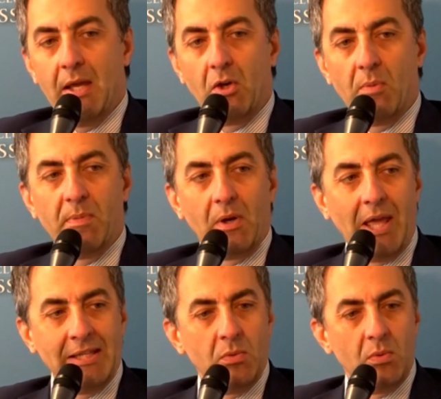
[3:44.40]
Global
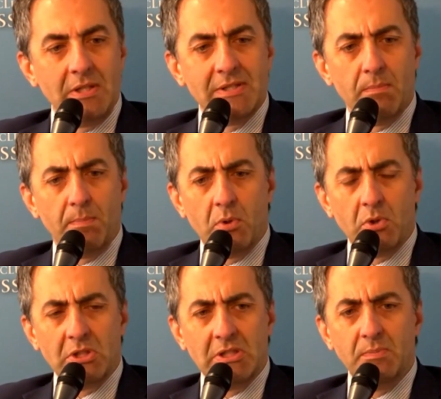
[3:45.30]
Gateway is
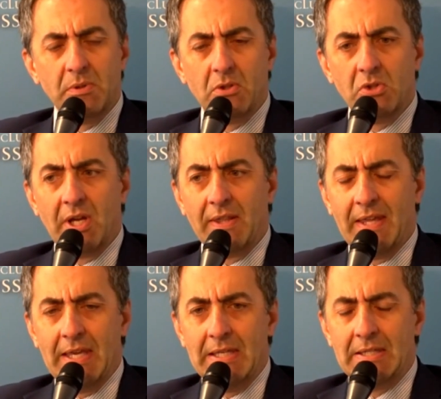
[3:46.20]
important because I
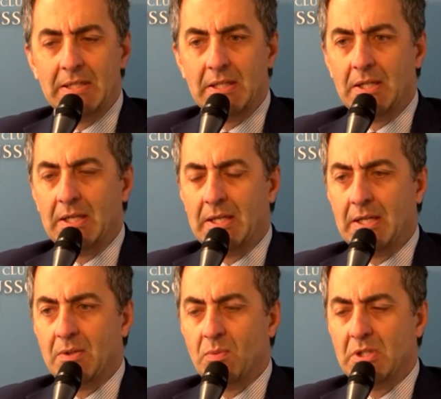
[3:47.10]
think
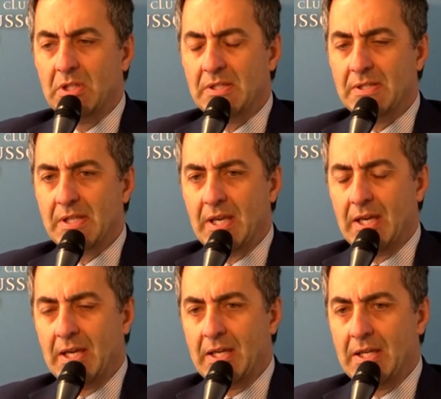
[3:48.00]
with this
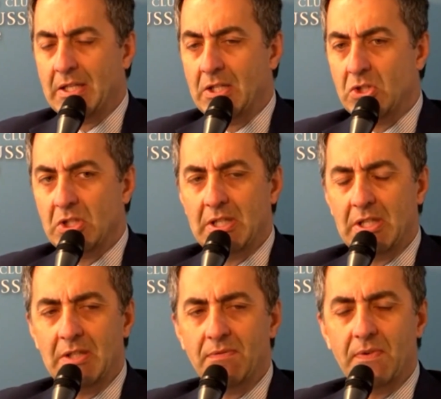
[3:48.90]

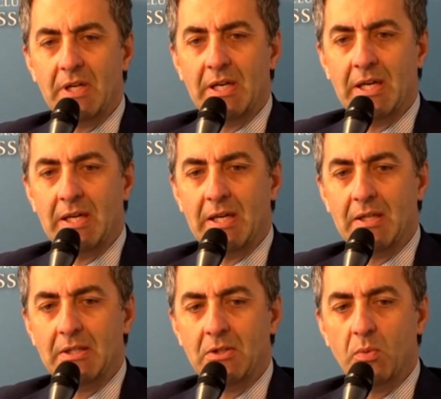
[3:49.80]
initiative,
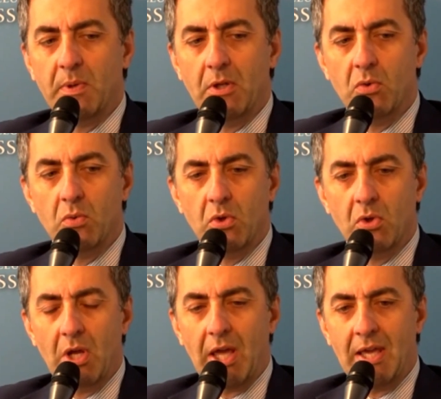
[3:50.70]
the European
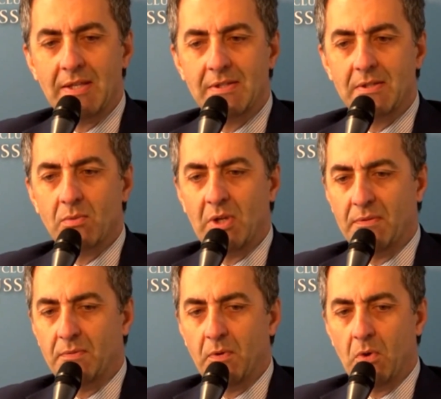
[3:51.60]
Union has
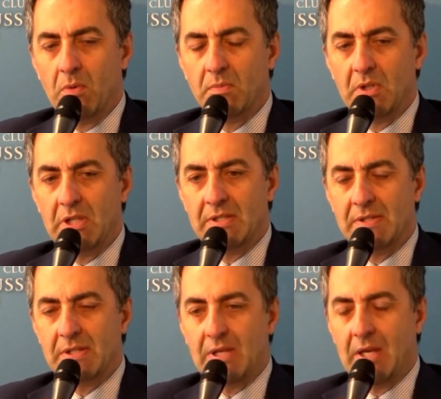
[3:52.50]
reaffirmed
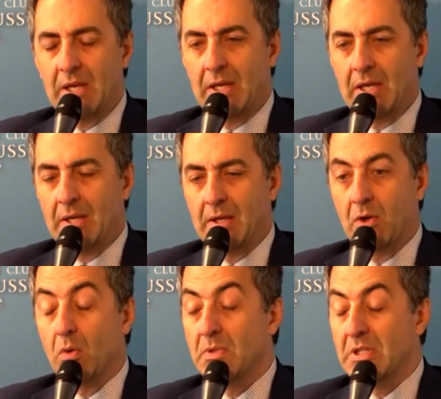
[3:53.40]
its
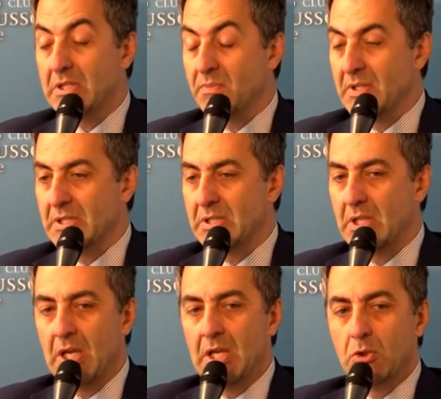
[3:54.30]
commitment
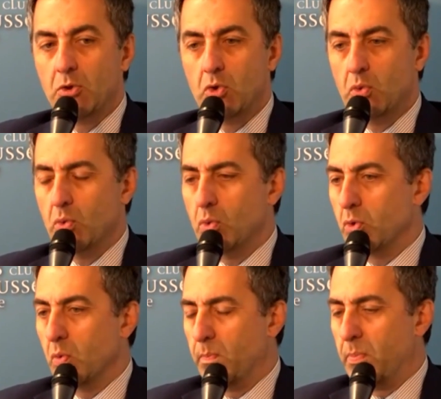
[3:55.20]
to
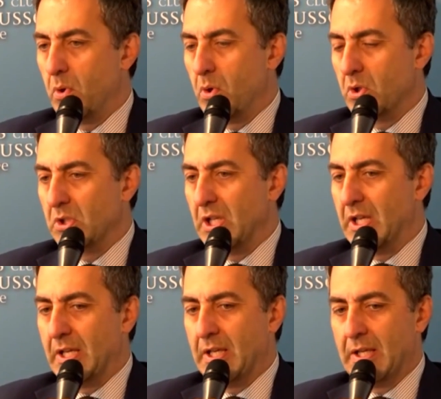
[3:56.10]
support
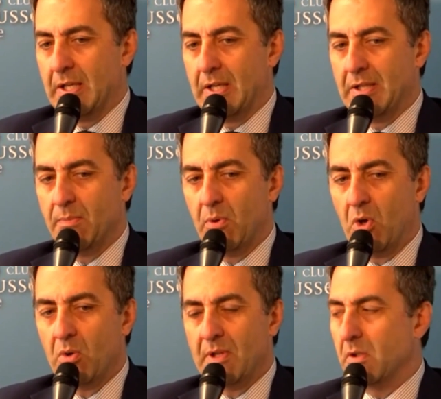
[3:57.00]

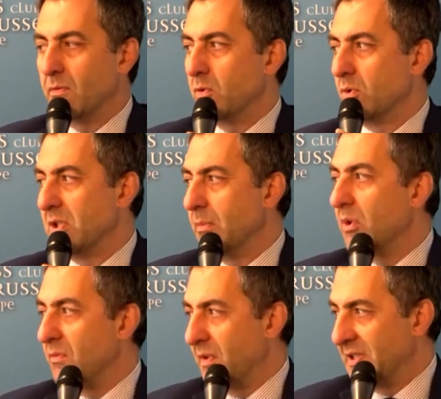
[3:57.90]
deployment of
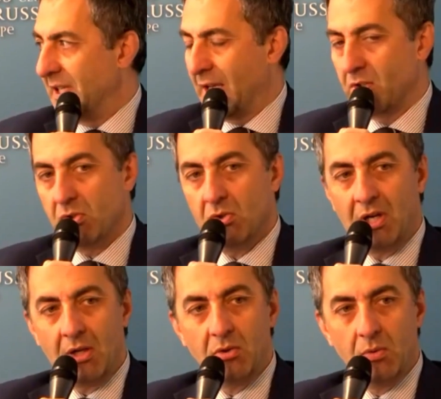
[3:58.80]
sustainable infrastructure around the